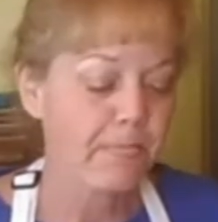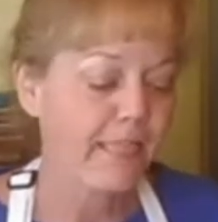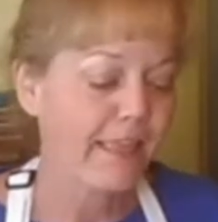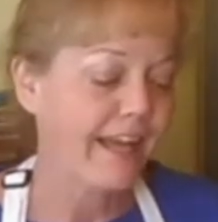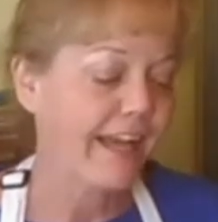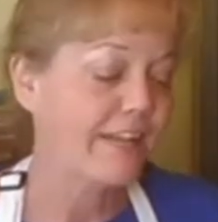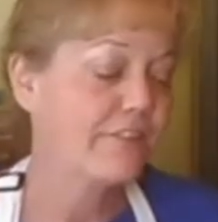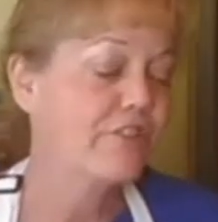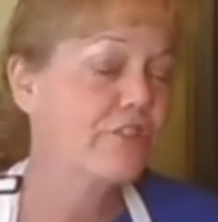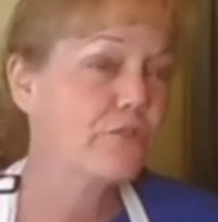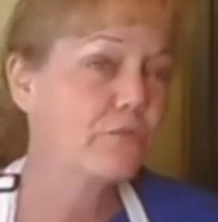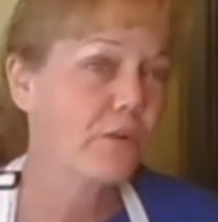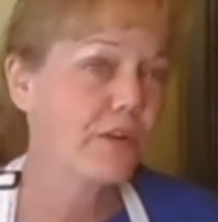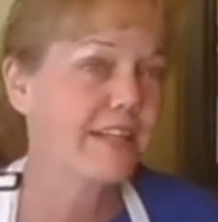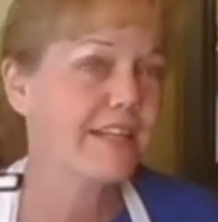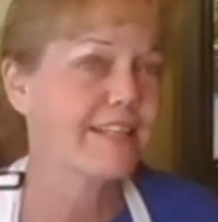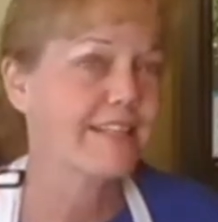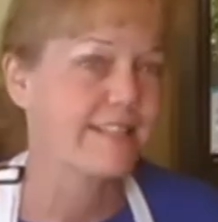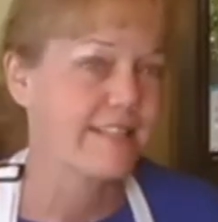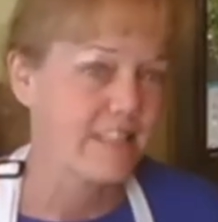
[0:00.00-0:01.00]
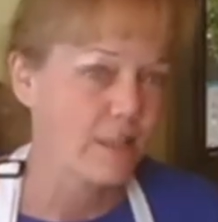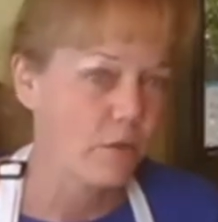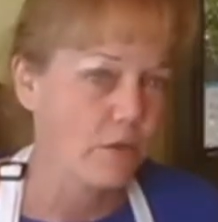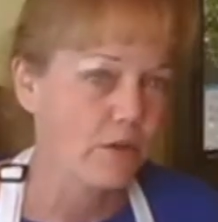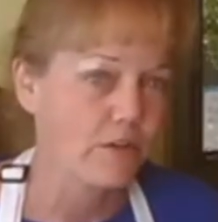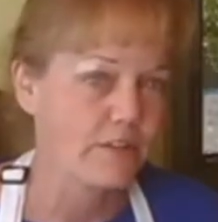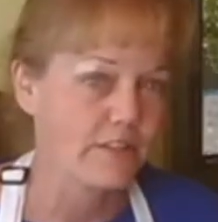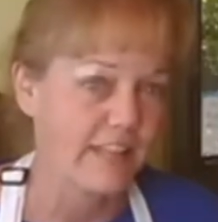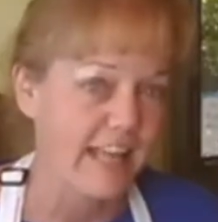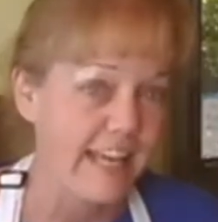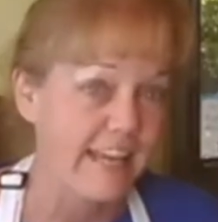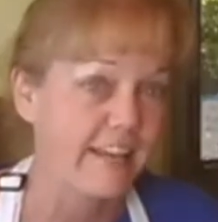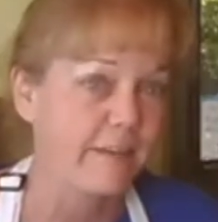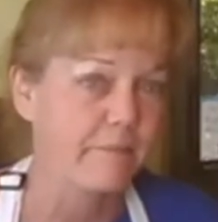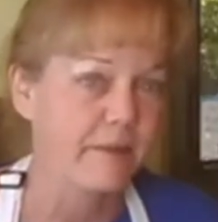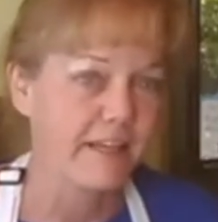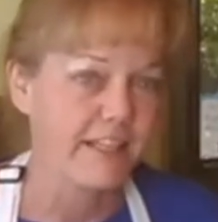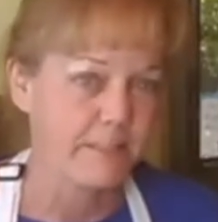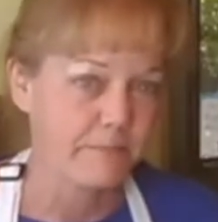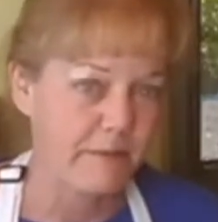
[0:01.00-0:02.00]
I just wanted to see what it was like
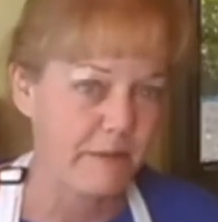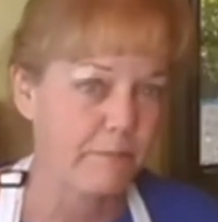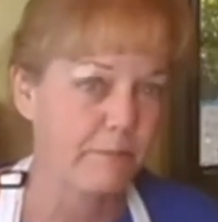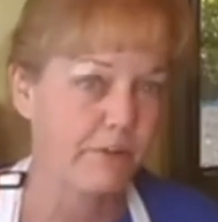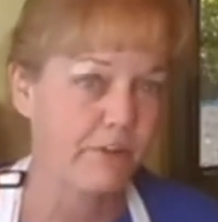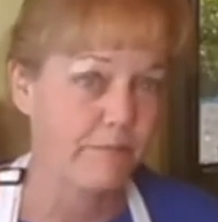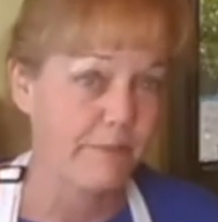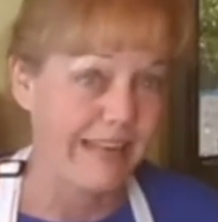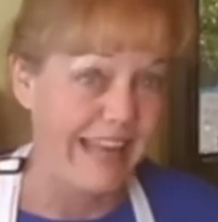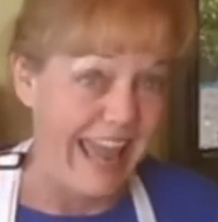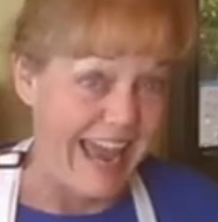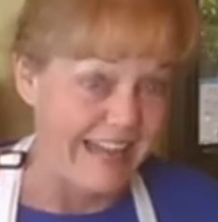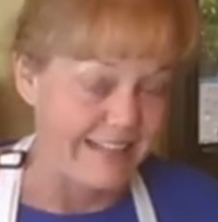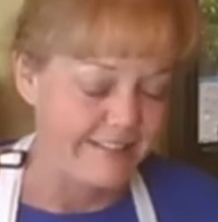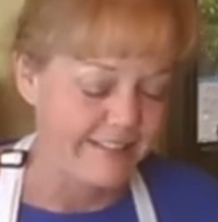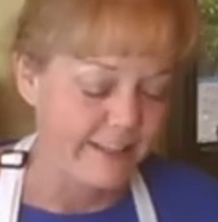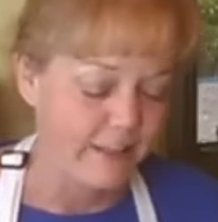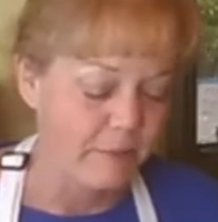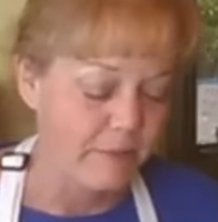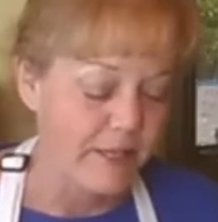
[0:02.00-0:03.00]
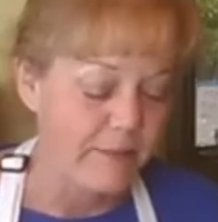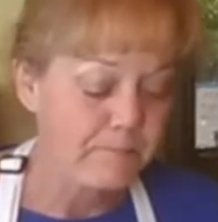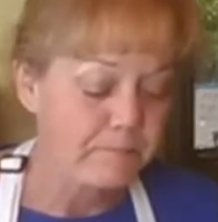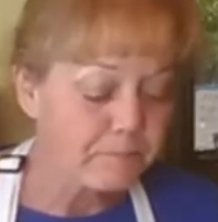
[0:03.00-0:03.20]
because people have been asking me.